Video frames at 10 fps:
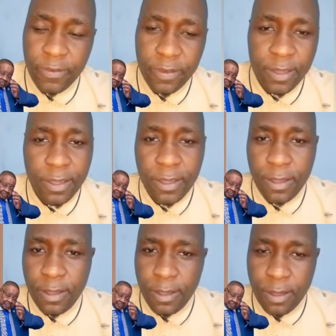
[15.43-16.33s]
kuti
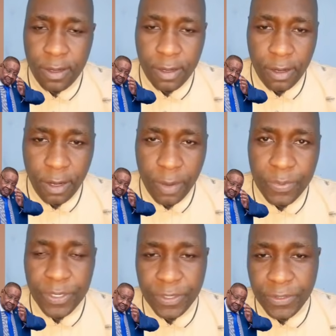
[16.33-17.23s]
amene nazoona
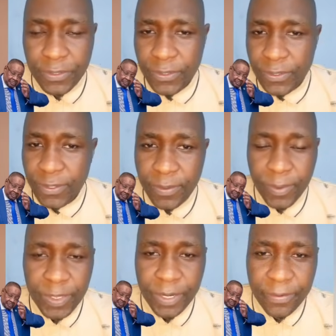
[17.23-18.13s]
kapena
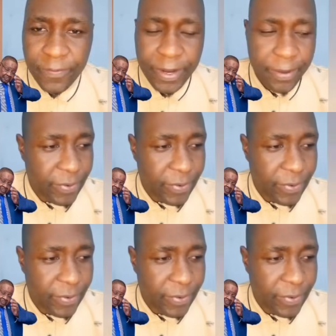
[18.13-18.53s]
amanama.